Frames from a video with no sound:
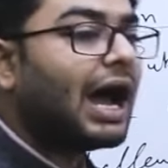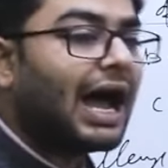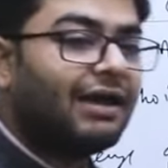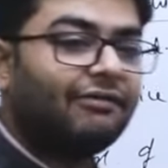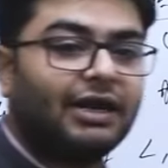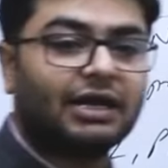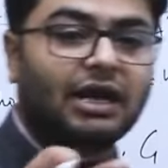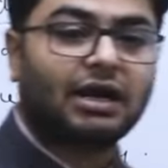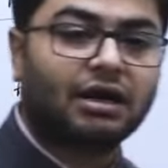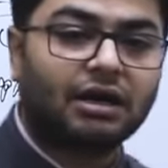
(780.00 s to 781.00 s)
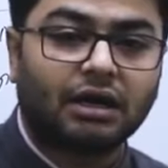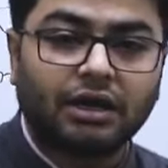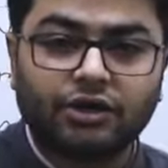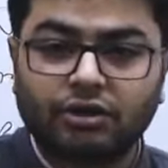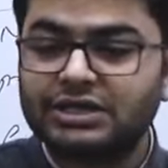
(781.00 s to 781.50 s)
I will,
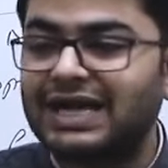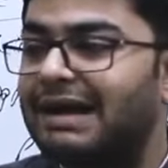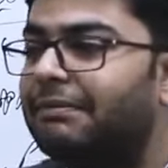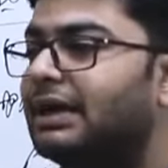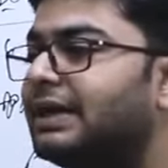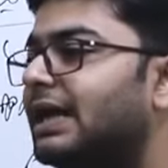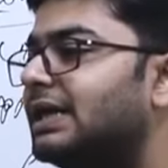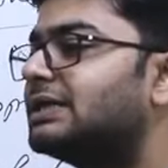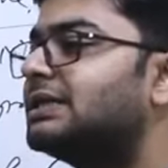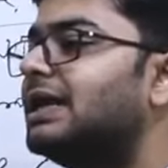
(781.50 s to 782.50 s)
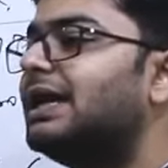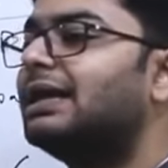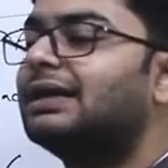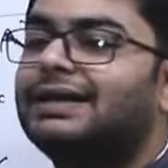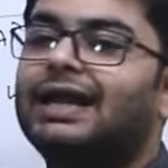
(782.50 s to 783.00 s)

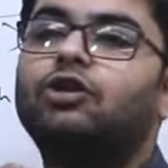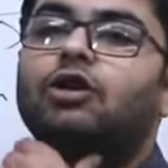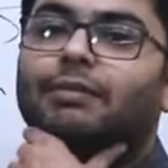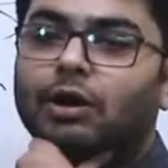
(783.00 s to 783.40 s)
simultaneously tell you